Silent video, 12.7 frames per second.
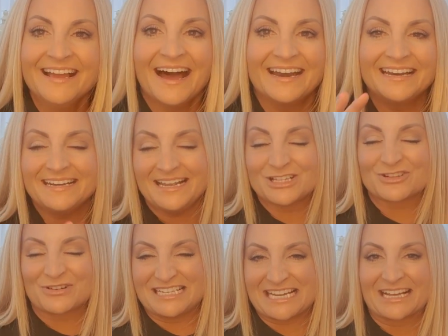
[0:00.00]
and it
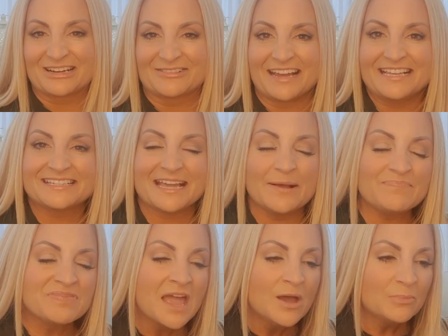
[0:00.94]
needs
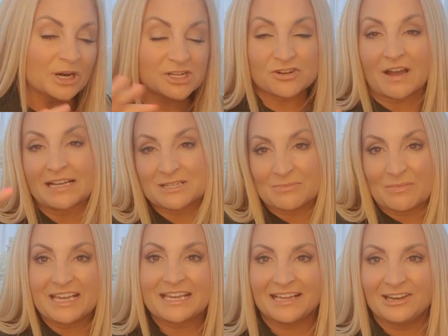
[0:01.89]
redecorating, but I try to
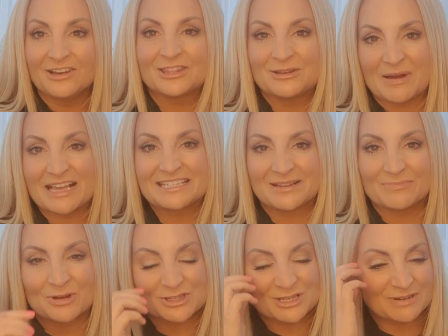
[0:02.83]
make it look the best it
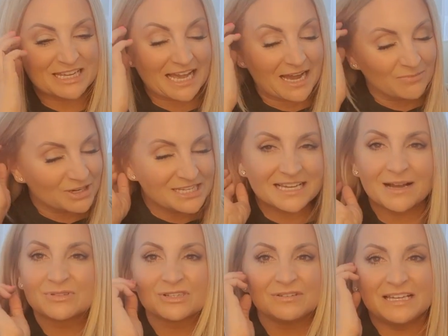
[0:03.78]
possibly can, but it's
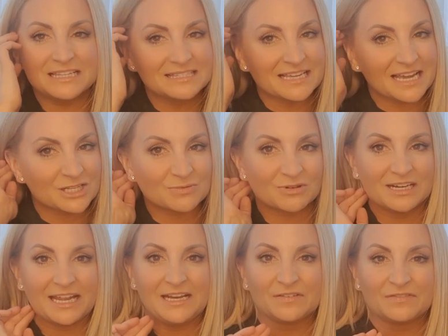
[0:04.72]
absolutely in desperate
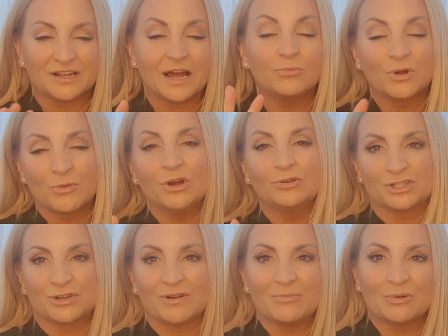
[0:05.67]
need for it. And we will
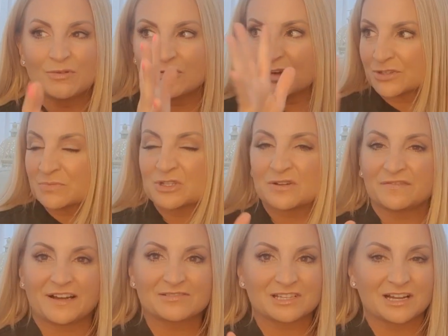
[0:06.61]
do it, but we've got some stuff
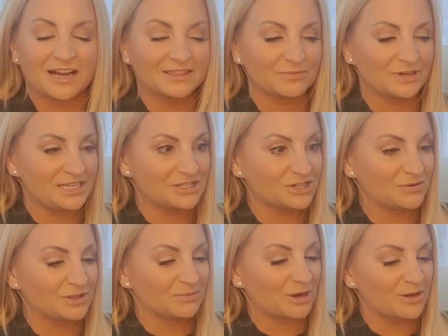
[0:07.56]
outside that we need to do
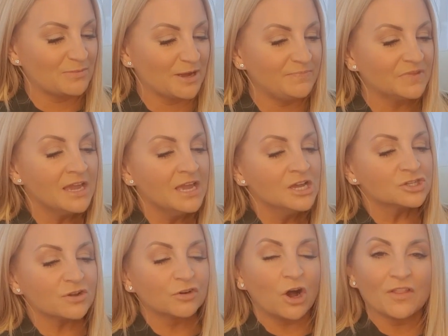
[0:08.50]
at the moment.
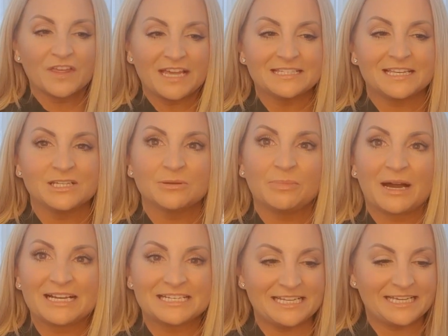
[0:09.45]
So I've got these. These are
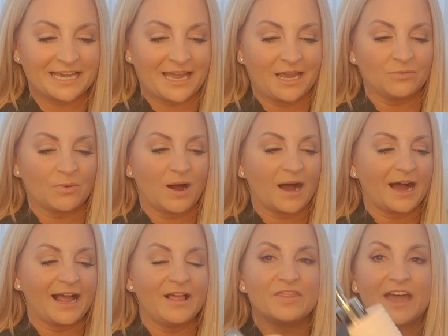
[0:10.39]
by
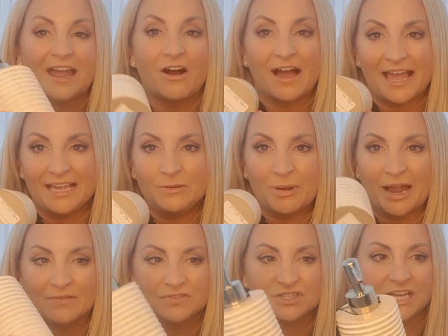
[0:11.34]
DKNY. They are
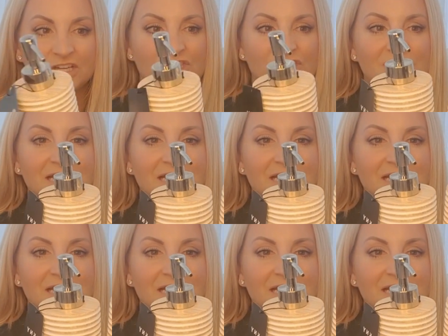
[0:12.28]
£8 each, so